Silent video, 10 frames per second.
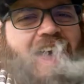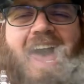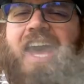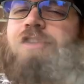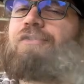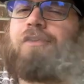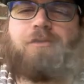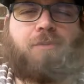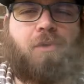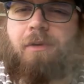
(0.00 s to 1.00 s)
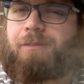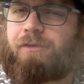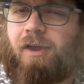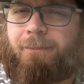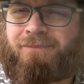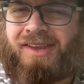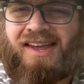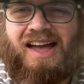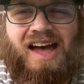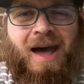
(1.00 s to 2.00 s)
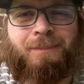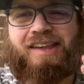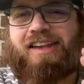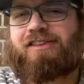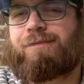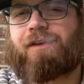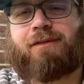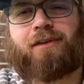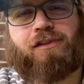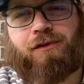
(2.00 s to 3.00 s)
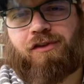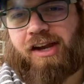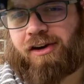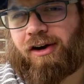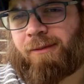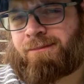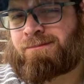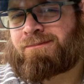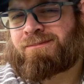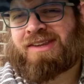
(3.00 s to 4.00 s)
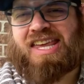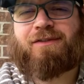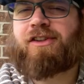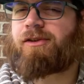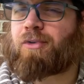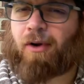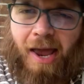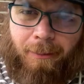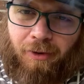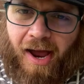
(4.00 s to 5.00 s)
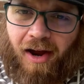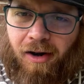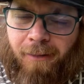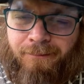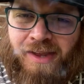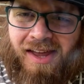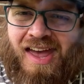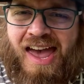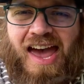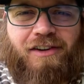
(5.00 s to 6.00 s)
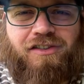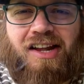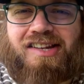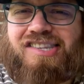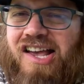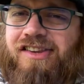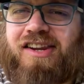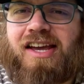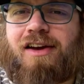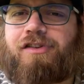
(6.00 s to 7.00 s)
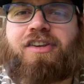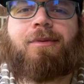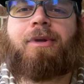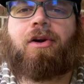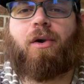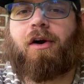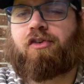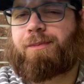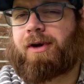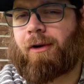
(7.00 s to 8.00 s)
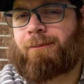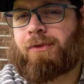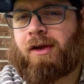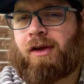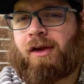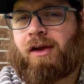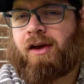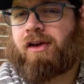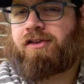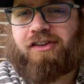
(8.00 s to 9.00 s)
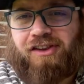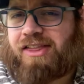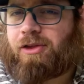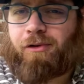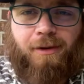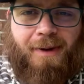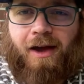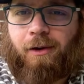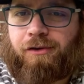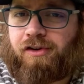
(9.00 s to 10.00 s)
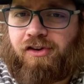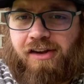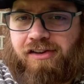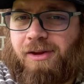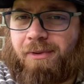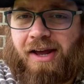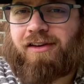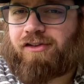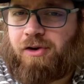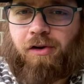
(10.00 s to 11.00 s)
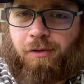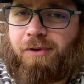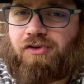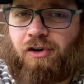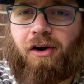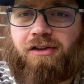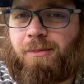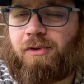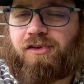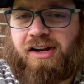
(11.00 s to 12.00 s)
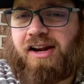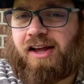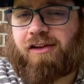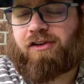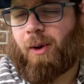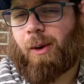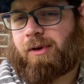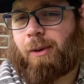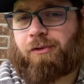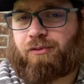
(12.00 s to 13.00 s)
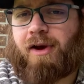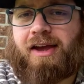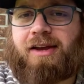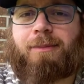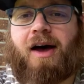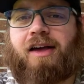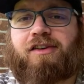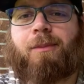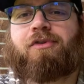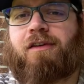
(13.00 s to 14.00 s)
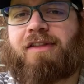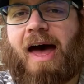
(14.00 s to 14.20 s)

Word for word: Extra smooth up front. I'm tasting flavors of cedar, even some graham cracker, and there's a dusting of cinnamon and orange peel. Just like those tobaccos suggest, the blend is noticeably stronger than most Connecticut, so I, I was right in my assumption of